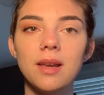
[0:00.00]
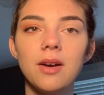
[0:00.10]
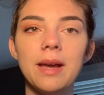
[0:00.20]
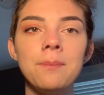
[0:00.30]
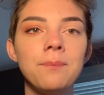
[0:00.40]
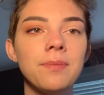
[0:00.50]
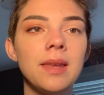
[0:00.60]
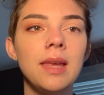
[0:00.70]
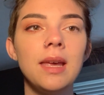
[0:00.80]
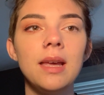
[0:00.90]
Okay.
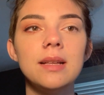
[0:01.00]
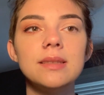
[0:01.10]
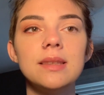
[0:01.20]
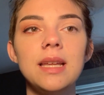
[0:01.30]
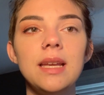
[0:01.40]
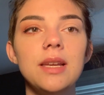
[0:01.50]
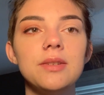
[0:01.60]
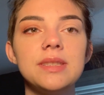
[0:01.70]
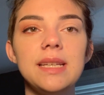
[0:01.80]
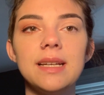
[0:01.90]
Thank you.
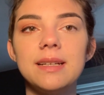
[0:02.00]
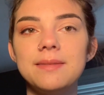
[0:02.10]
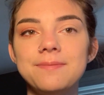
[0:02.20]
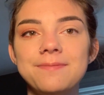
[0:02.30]
See ya.